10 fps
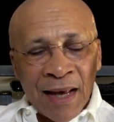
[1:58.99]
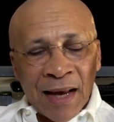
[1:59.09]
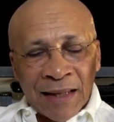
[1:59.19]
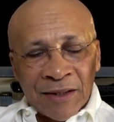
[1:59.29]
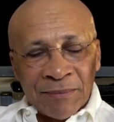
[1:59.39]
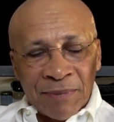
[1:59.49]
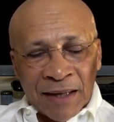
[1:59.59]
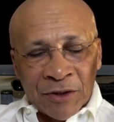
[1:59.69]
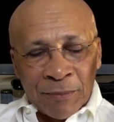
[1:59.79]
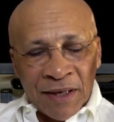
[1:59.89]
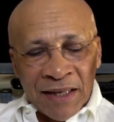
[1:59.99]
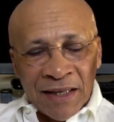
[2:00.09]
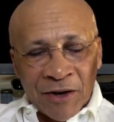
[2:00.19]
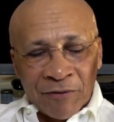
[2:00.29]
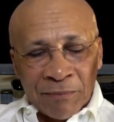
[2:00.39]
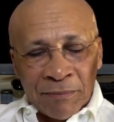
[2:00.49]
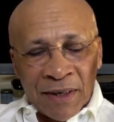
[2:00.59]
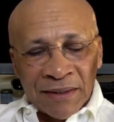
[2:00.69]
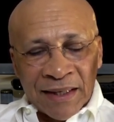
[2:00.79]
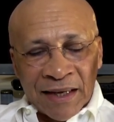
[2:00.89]
at the beginning of a
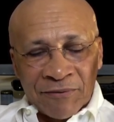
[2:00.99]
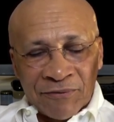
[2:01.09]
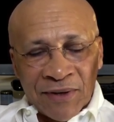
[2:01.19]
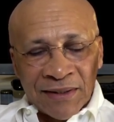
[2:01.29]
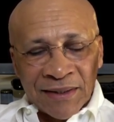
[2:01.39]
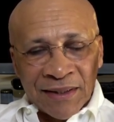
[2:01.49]
month that I felt a